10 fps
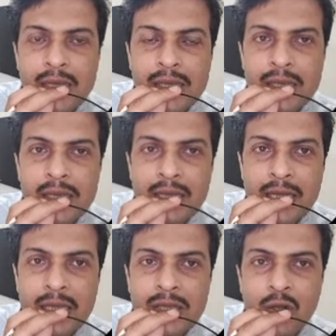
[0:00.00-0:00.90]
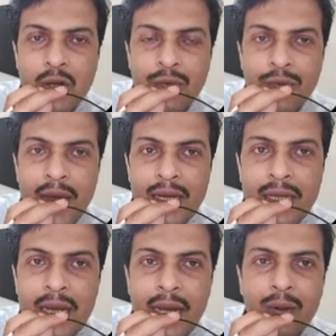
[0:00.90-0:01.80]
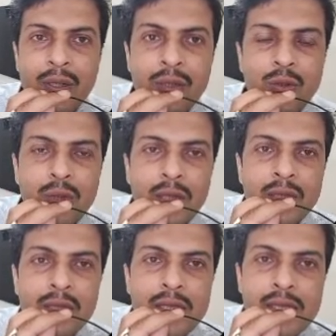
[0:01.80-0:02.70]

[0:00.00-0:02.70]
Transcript: is changed or varied according to the